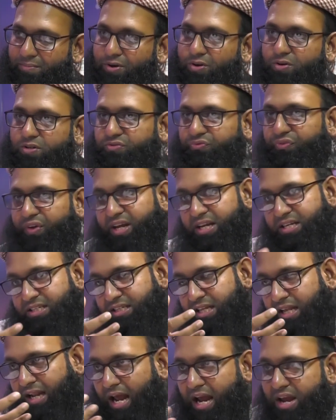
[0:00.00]
Because fiqh is
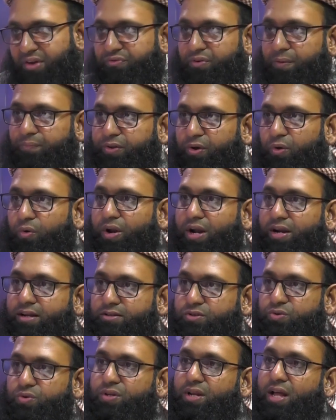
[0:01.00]
derived from the Quran
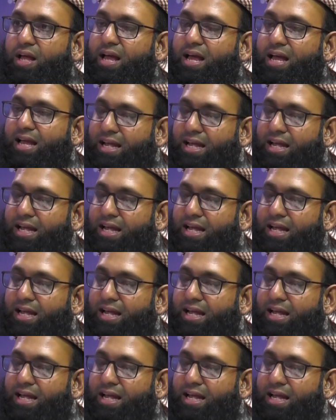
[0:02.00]
and Sunnah.